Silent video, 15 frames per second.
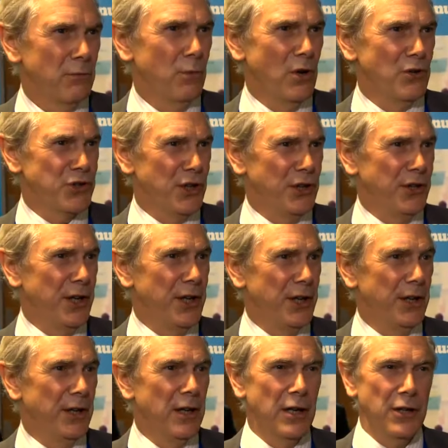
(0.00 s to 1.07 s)
once a
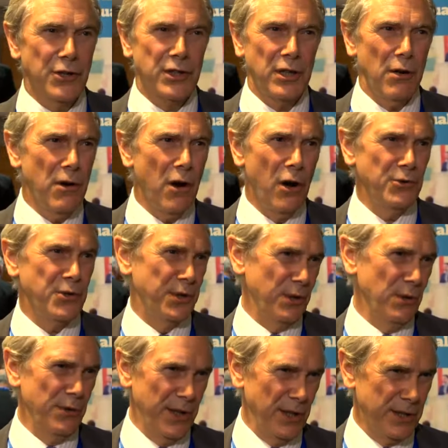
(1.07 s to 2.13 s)
year, so hard to do
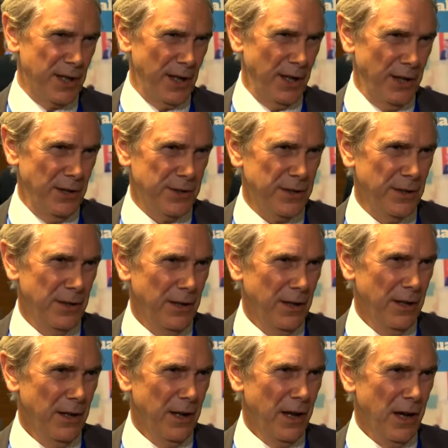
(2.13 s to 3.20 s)
these days.
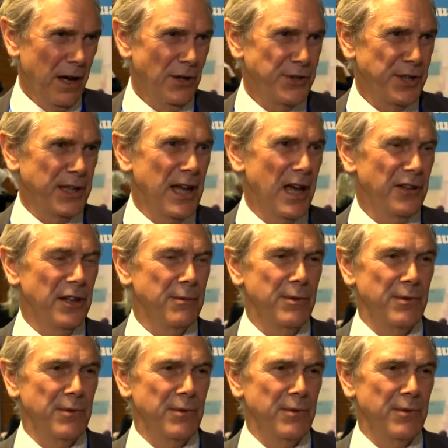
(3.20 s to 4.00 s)
And to get them